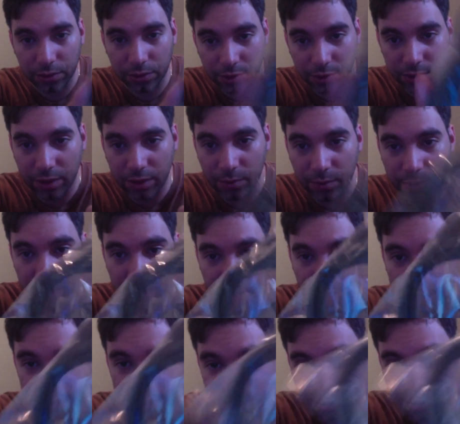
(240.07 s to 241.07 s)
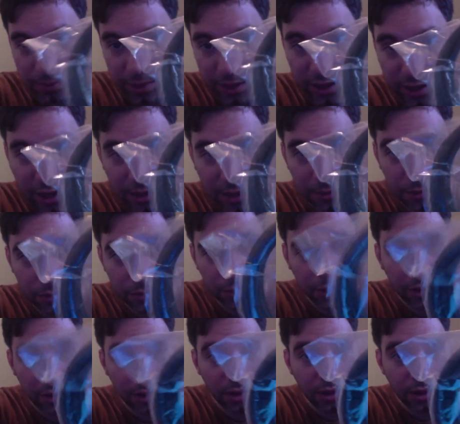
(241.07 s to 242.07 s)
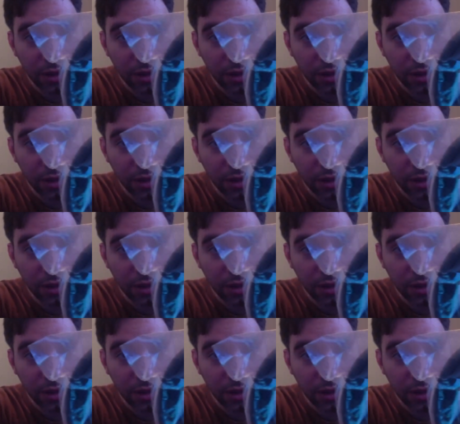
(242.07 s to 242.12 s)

Okay, so it does come with an HDMI cable.